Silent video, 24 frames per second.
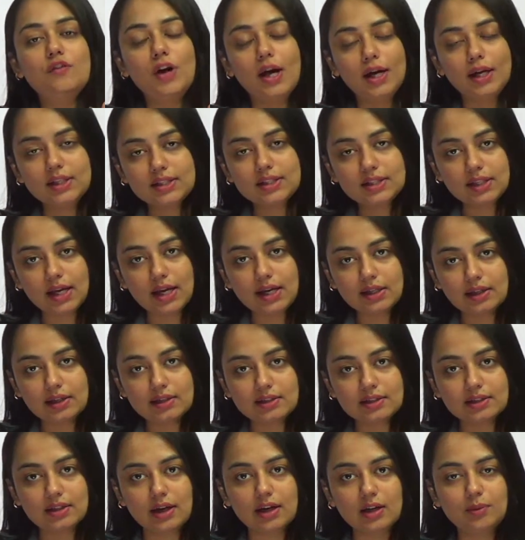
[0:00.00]
unstated
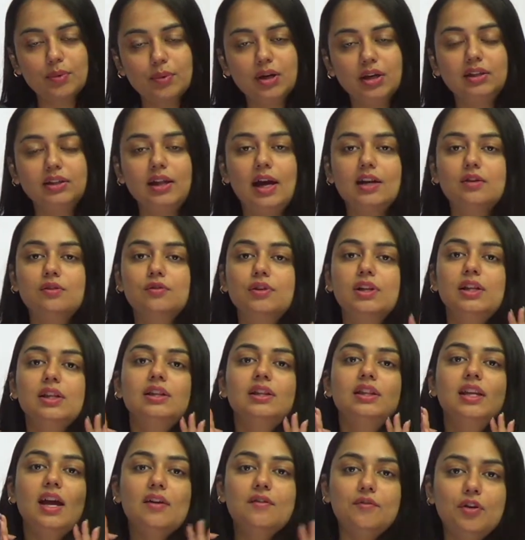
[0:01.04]
statement that will
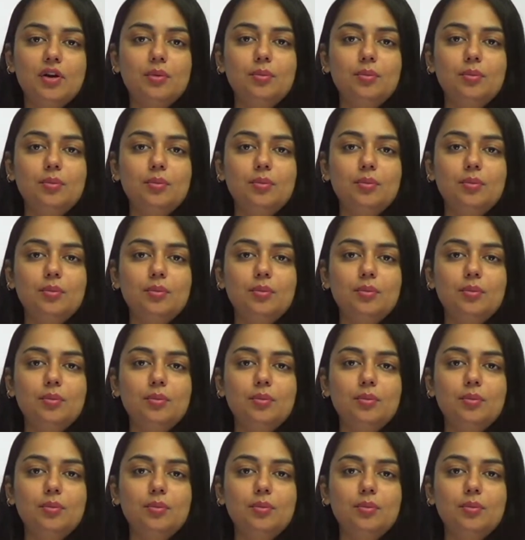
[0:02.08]
never